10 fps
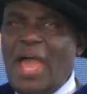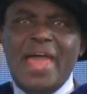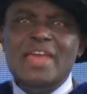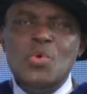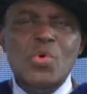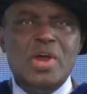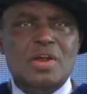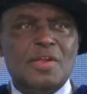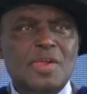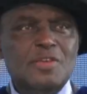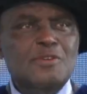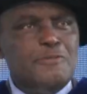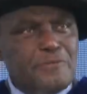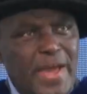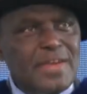anywhere, you
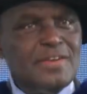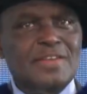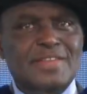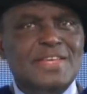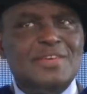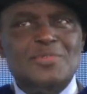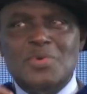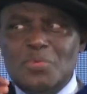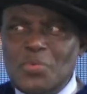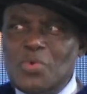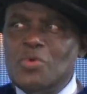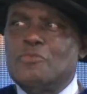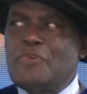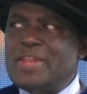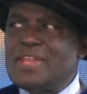
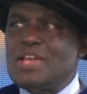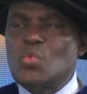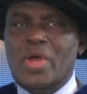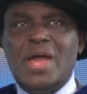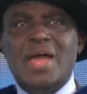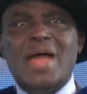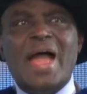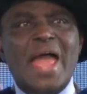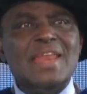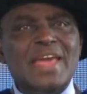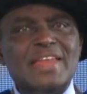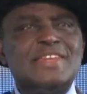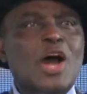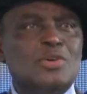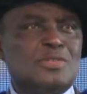find that we are highly
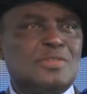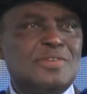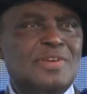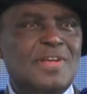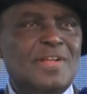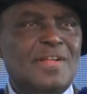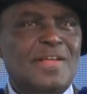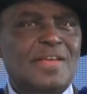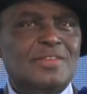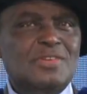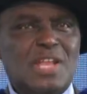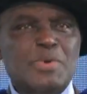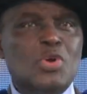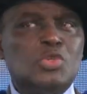endowed. Don't let me go